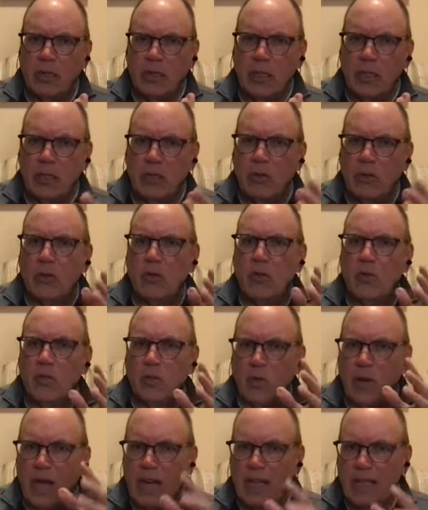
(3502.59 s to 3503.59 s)
You don't
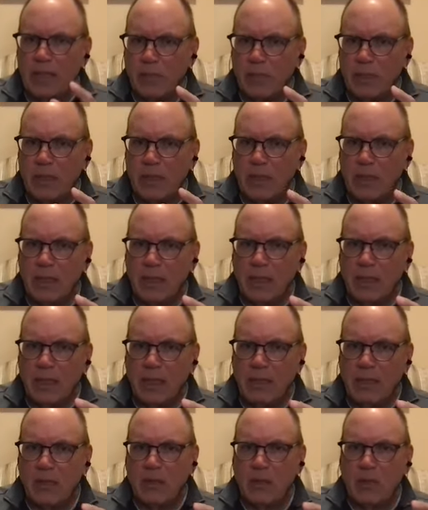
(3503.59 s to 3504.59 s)
grasp it.
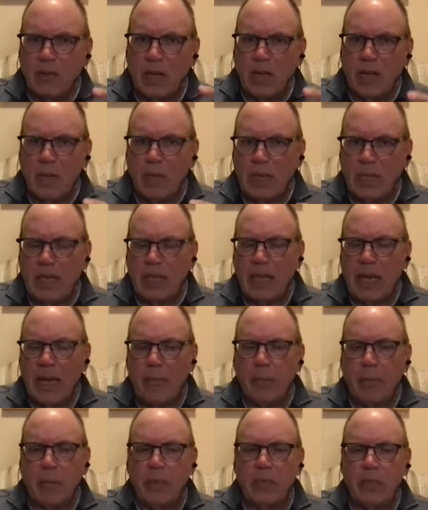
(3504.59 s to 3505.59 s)
You don't try to make it
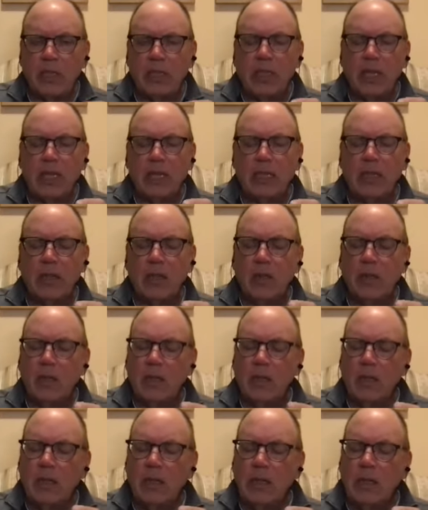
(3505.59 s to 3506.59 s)
happen, but you kind of go,
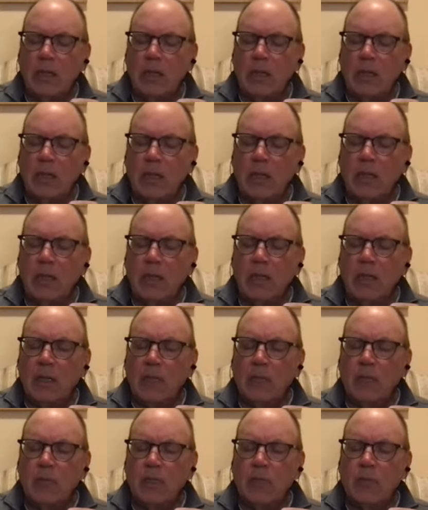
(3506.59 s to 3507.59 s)
oh, let
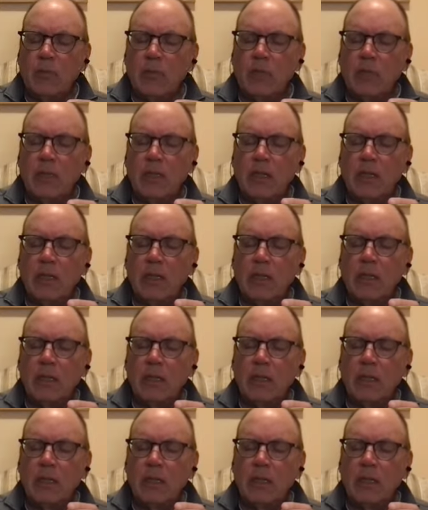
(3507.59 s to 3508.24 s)
me just breathe and